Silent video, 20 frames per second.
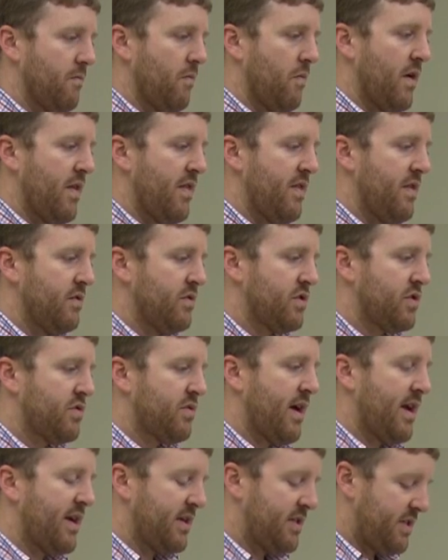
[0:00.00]
when those
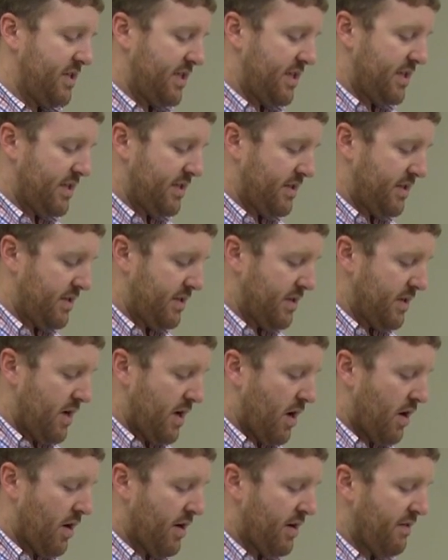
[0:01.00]
strategies
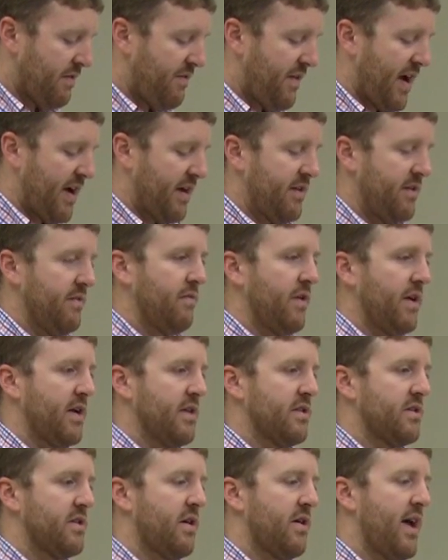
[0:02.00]
are ineffective, we
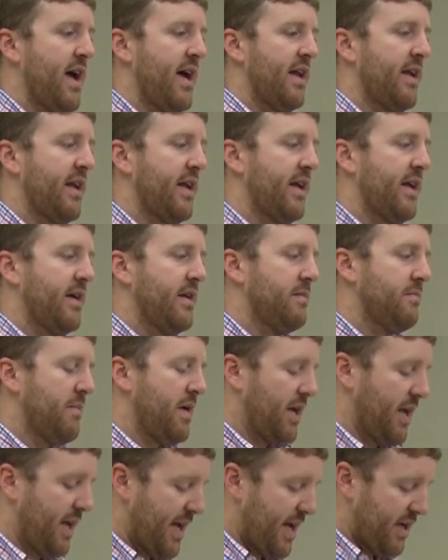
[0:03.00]
can start adding in
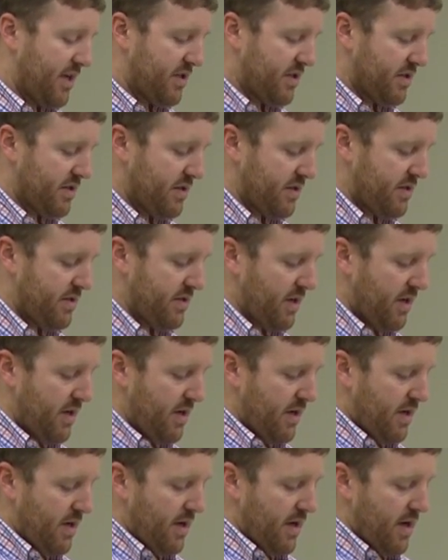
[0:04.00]
medications
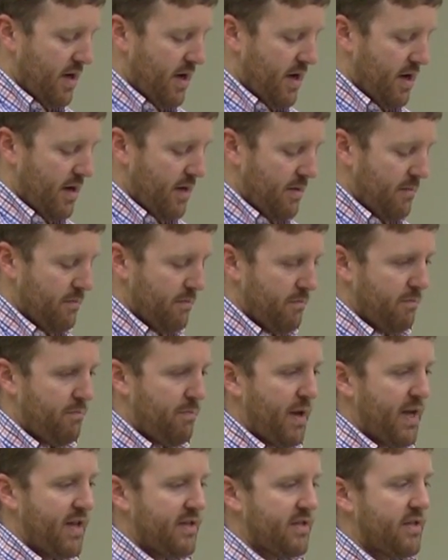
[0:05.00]
um,
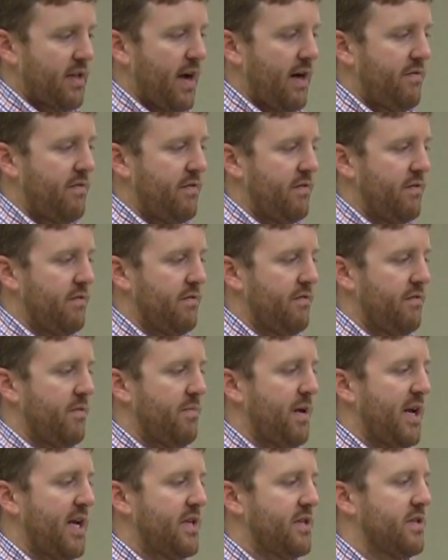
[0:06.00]
based off of the
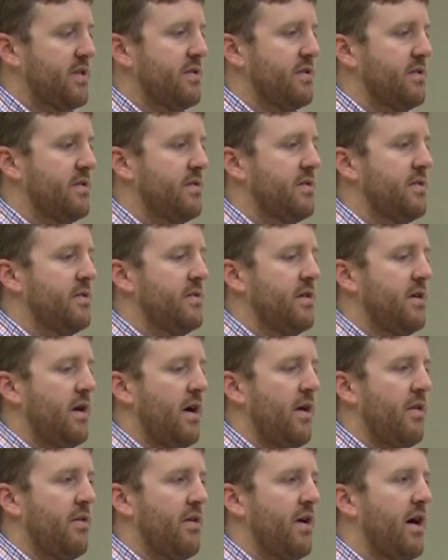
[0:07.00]
patient's
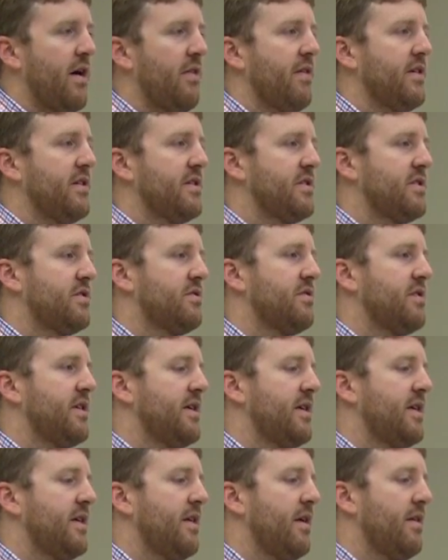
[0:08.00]
other health
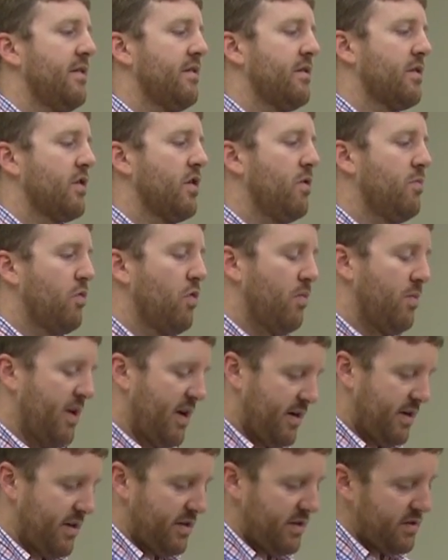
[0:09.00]
history and other
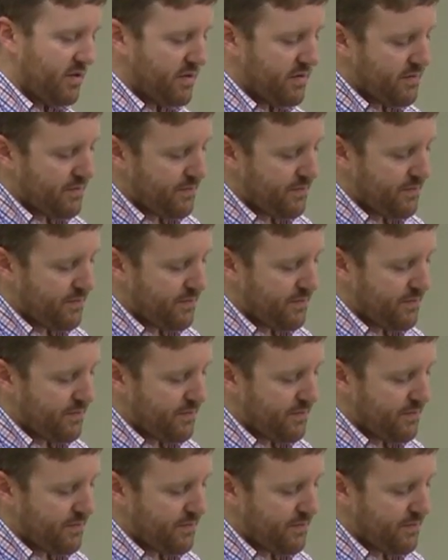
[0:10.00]
comorbidities.